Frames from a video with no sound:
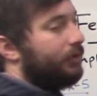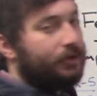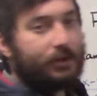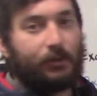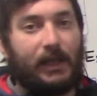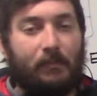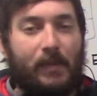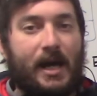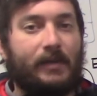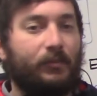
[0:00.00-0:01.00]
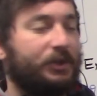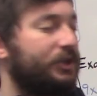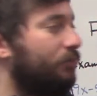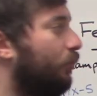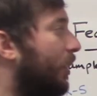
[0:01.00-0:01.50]
degree on bottom, which
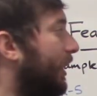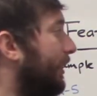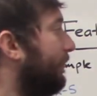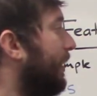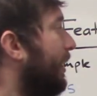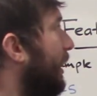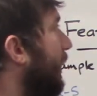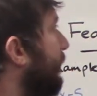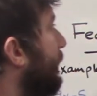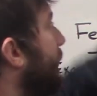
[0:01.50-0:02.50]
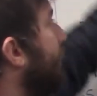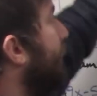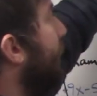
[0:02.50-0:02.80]
is 1. If the degree